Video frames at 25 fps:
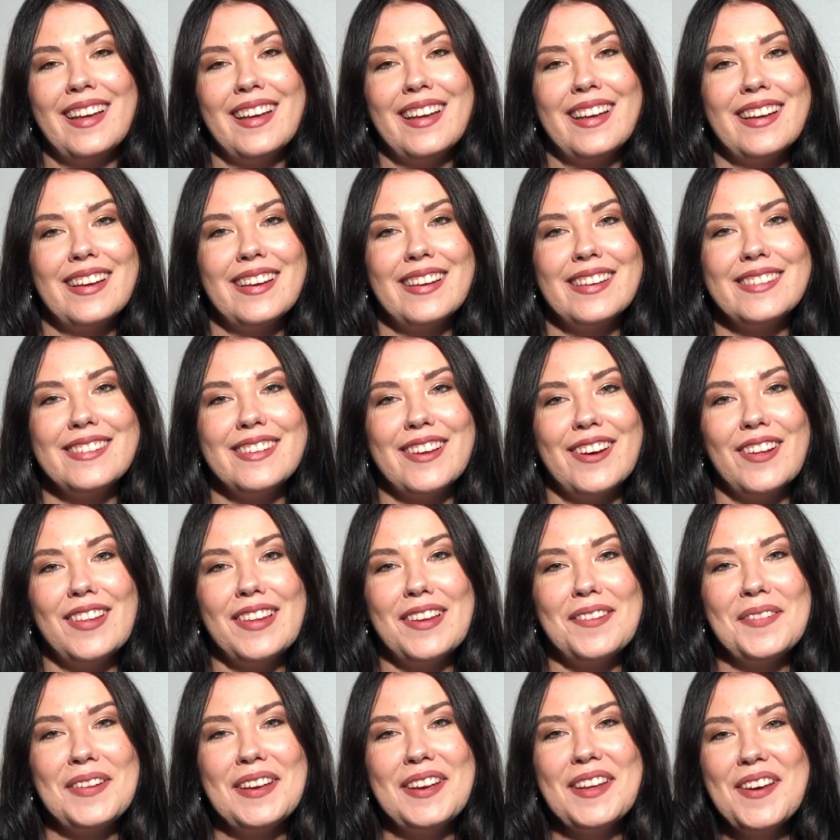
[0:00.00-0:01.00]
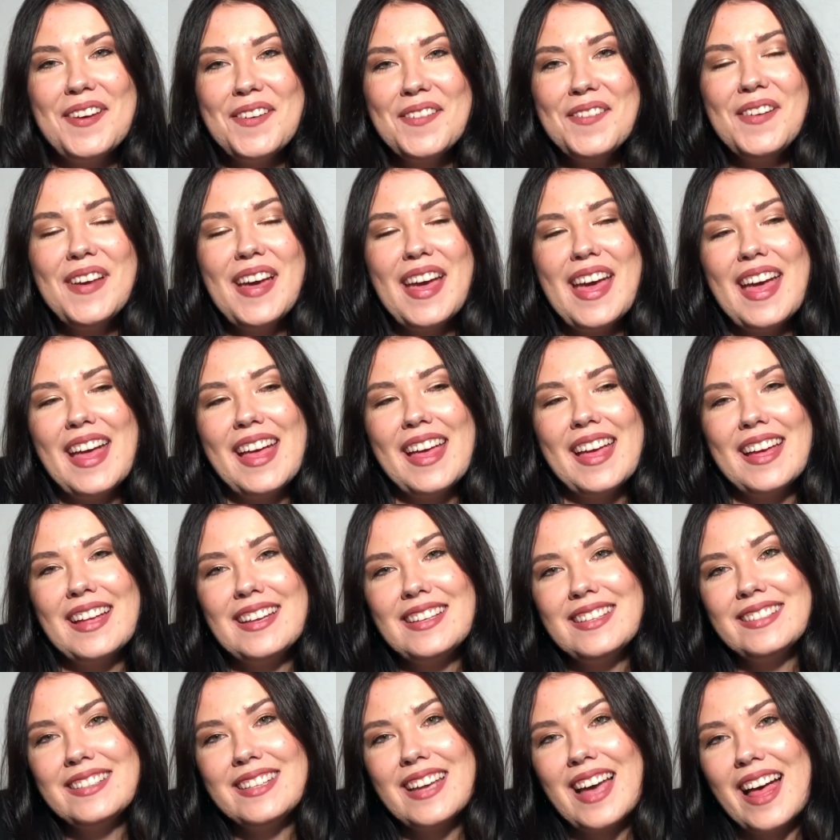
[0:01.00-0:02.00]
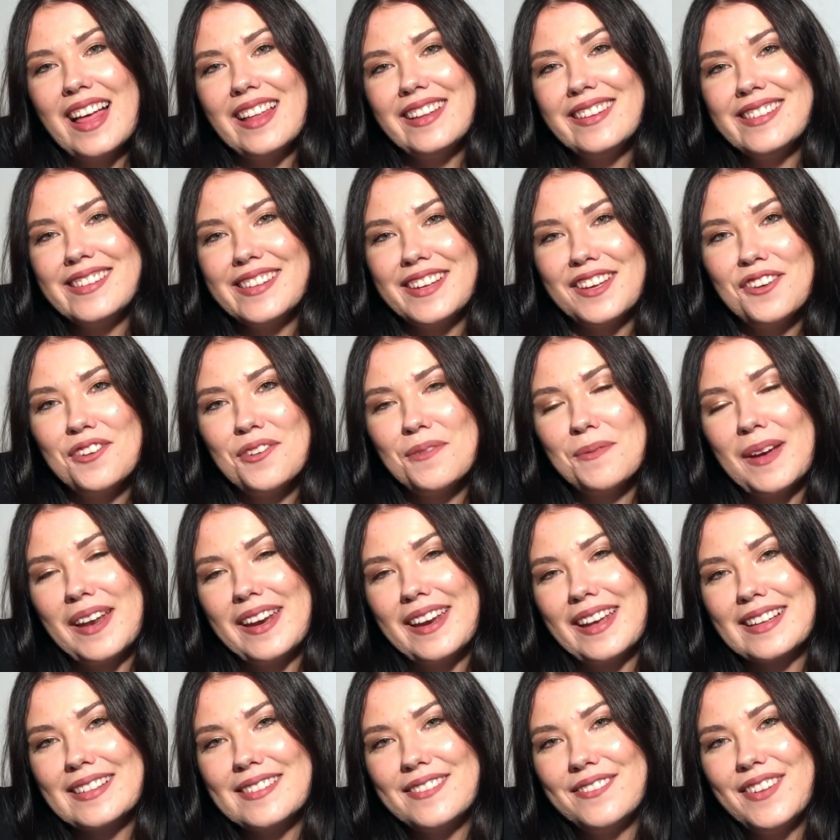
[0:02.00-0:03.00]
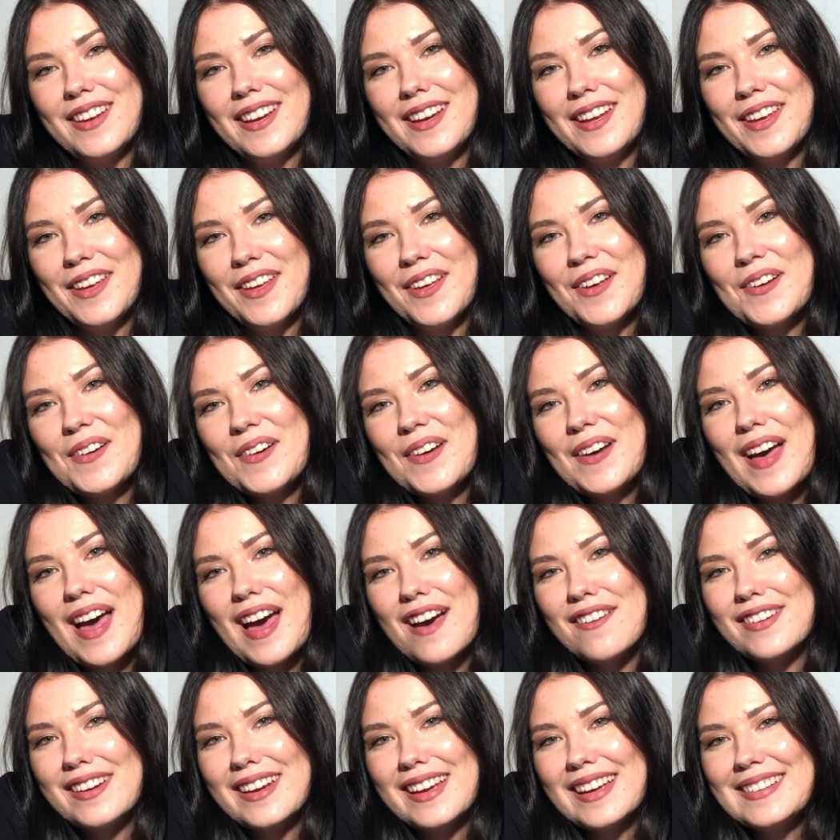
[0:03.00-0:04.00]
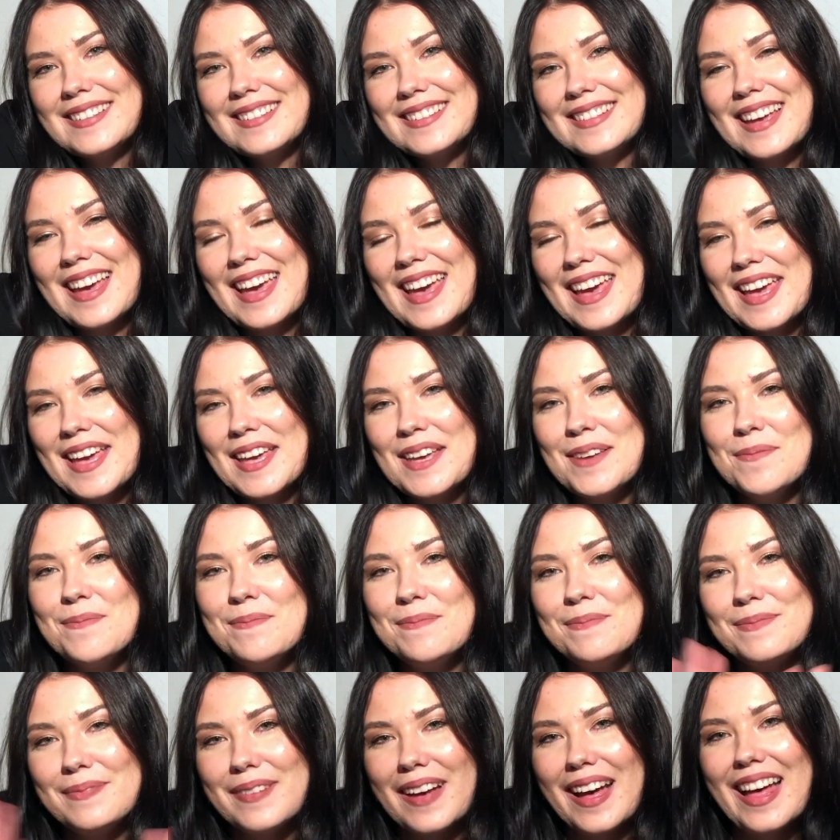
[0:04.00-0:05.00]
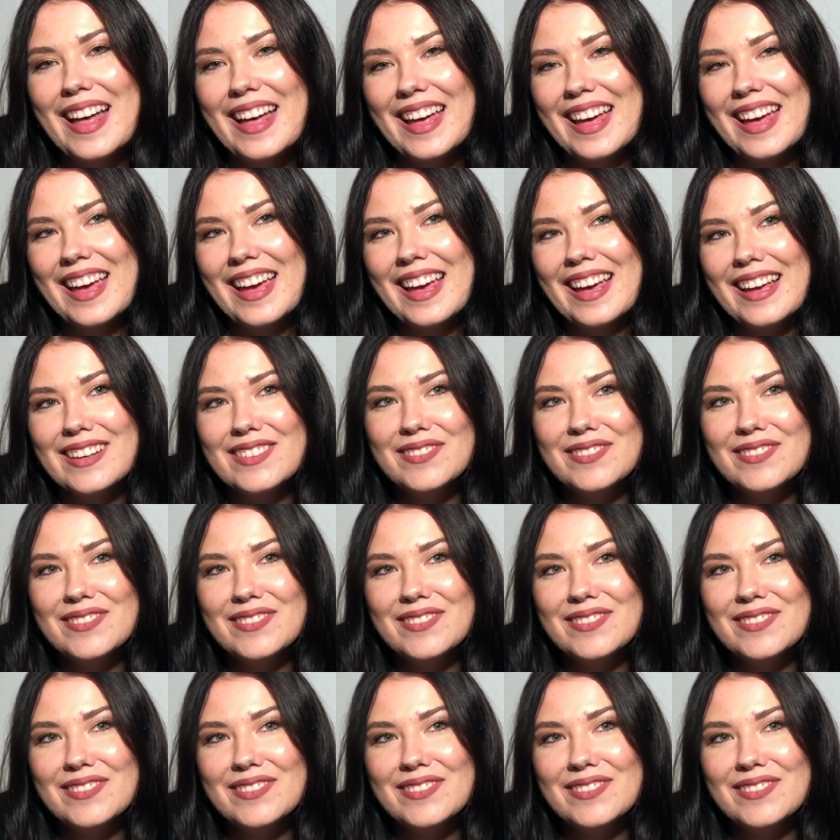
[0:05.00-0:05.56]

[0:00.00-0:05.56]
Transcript: So let me know, and I'll see you in my next video. Have a nice day. Bye.